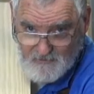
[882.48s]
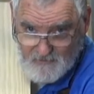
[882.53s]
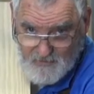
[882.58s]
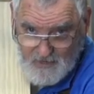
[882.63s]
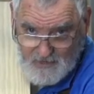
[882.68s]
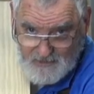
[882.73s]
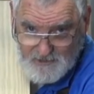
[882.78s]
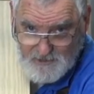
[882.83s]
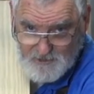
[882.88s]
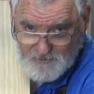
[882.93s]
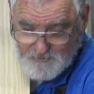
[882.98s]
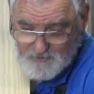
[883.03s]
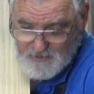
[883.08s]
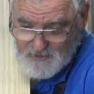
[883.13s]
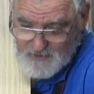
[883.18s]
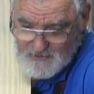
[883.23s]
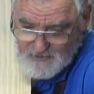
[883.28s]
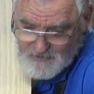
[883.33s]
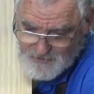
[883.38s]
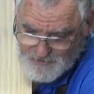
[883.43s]
that should
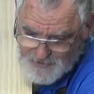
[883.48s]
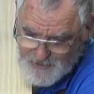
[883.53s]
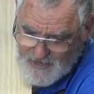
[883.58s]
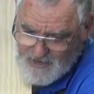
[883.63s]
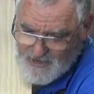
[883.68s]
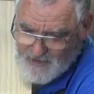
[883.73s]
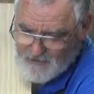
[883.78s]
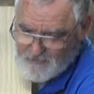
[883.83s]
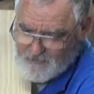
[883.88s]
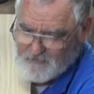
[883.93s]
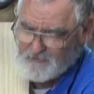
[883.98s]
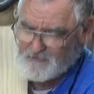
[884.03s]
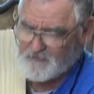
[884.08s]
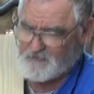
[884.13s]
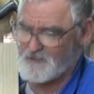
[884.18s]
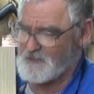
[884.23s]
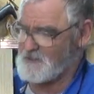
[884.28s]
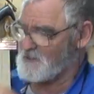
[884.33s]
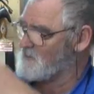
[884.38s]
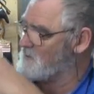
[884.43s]
be down.
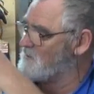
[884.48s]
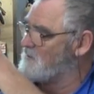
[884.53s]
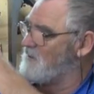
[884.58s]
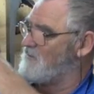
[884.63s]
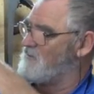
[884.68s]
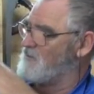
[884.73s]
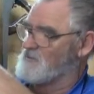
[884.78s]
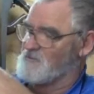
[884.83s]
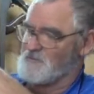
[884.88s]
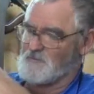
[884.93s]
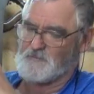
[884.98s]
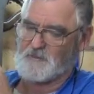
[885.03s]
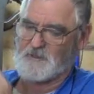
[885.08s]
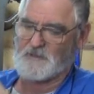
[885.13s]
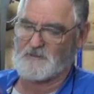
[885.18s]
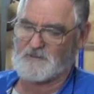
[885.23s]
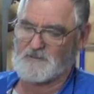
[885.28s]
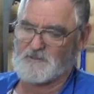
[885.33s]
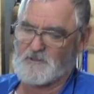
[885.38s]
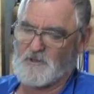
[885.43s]
So this would be
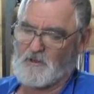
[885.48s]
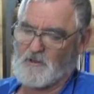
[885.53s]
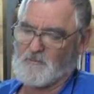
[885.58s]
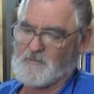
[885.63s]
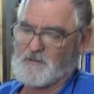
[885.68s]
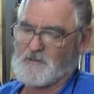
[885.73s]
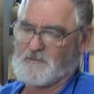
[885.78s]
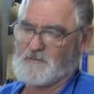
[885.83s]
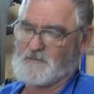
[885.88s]
the top.